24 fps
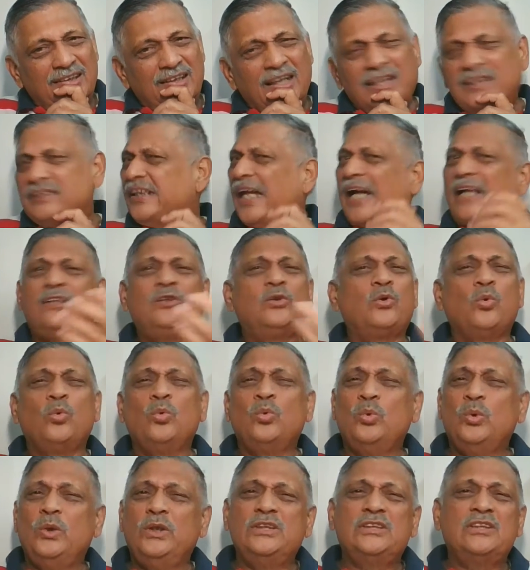that
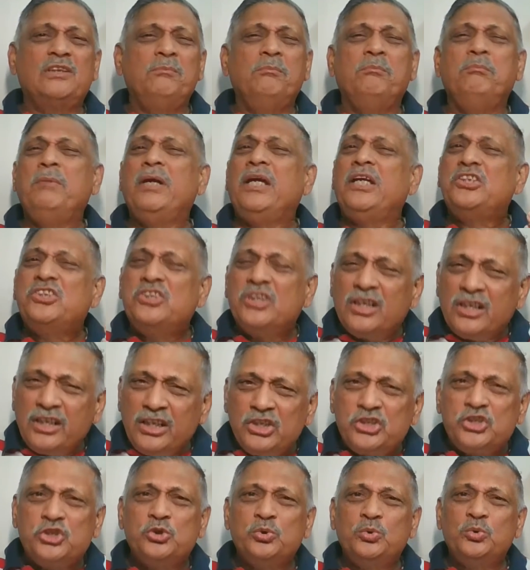true is a major
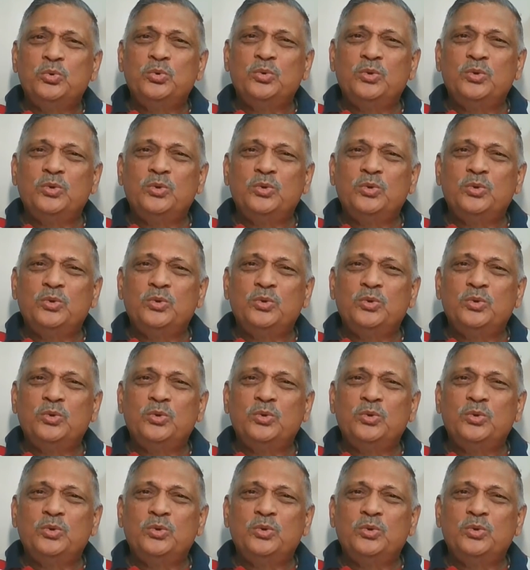issue